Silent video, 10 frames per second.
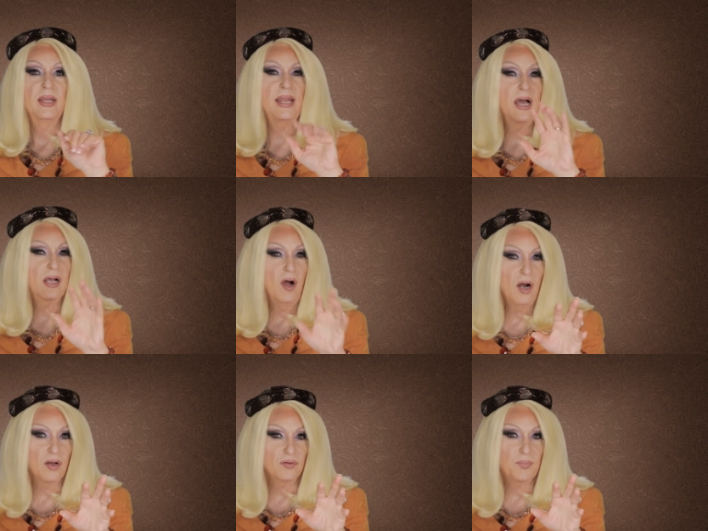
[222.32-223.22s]
Now,
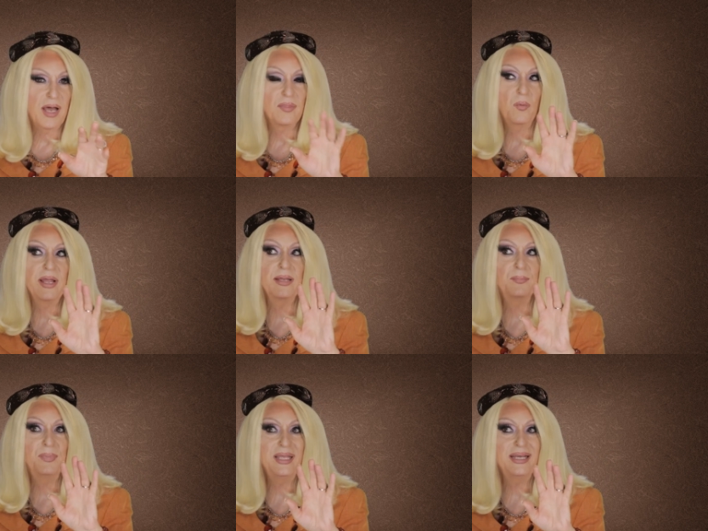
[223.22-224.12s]
Carlos, by the way,
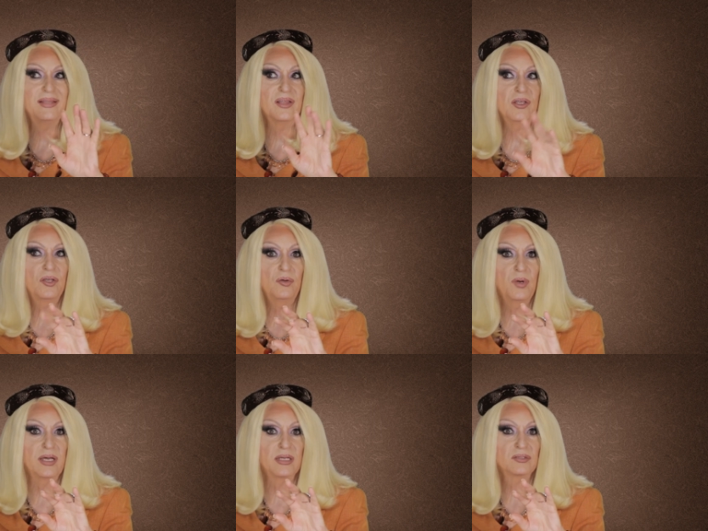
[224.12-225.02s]
had been in the
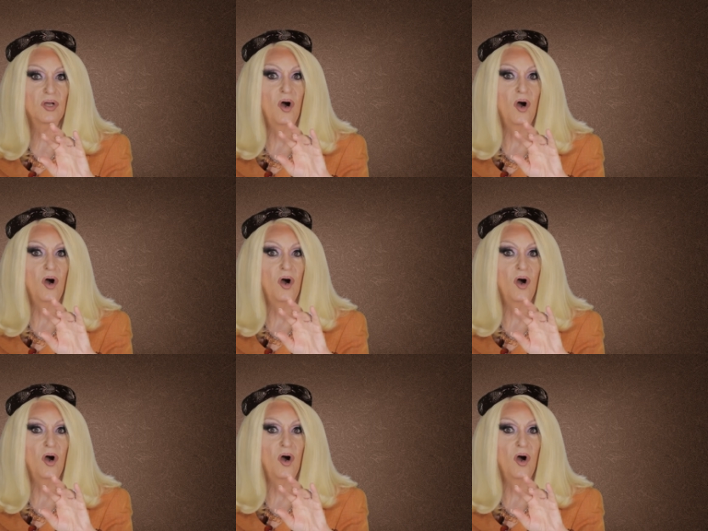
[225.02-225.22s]
U.S.